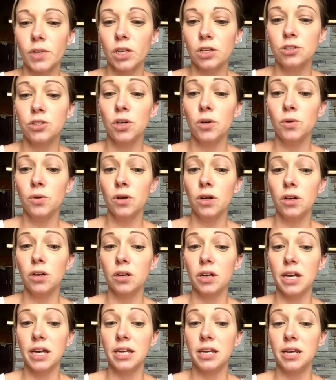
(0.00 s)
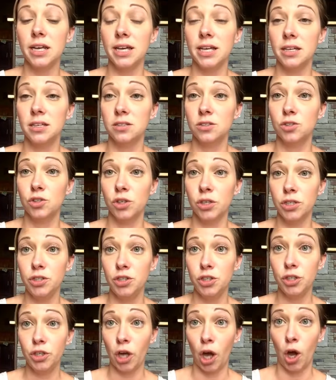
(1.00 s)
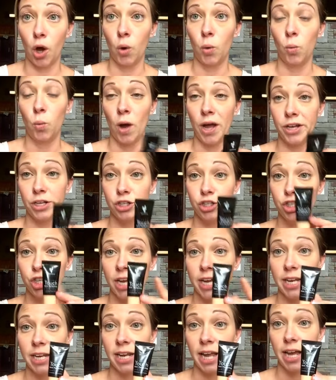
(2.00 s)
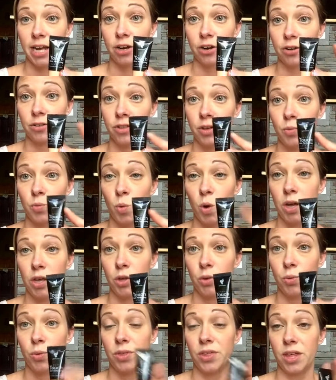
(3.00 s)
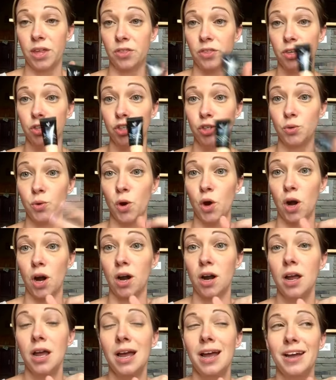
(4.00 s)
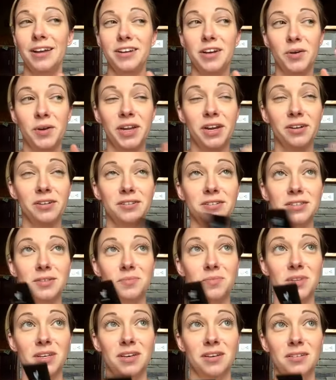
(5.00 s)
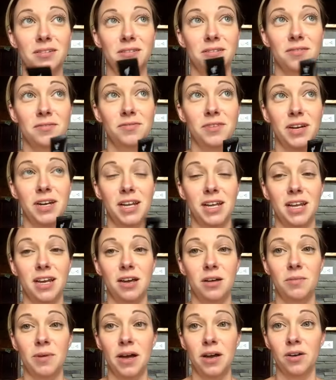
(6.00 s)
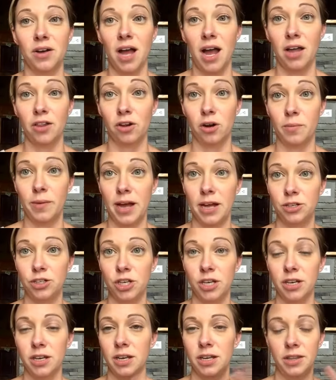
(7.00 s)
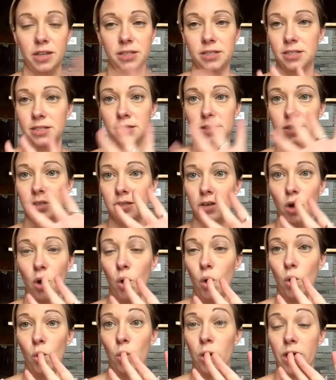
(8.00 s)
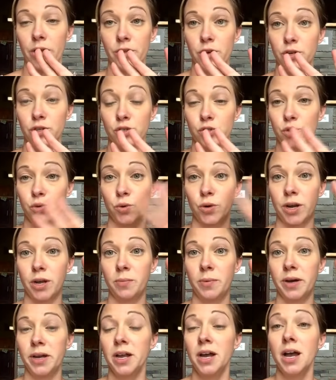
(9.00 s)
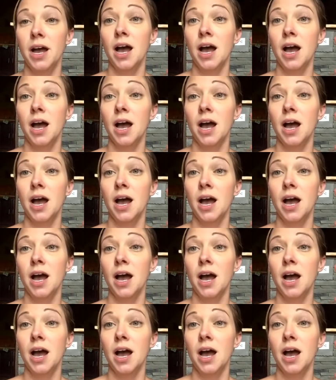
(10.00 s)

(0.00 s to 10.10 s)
so it is good to go one shade lighter than what you think that you are. Now here's something funny about color matching, and this is a whole other story, but